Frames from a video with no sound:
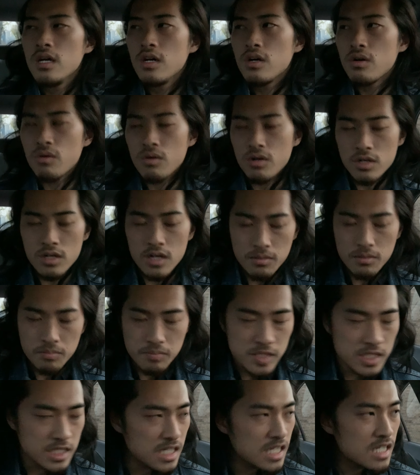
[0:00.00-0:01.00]
or
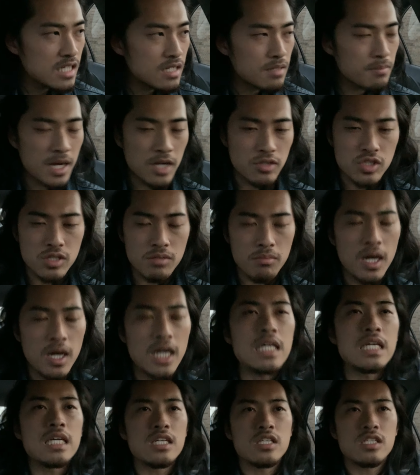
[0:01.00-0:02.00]
obscene amounts of money.